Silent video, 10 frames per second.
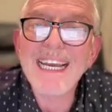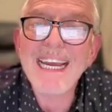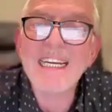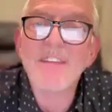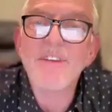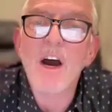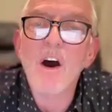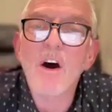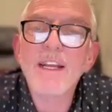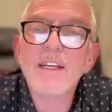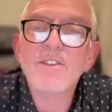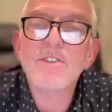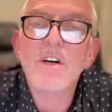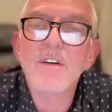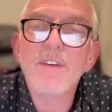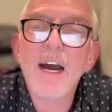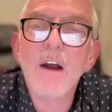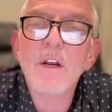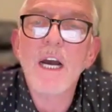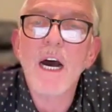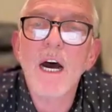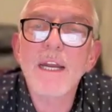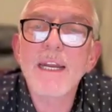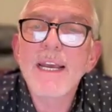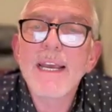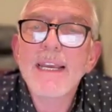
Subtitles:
and in the audience of our God,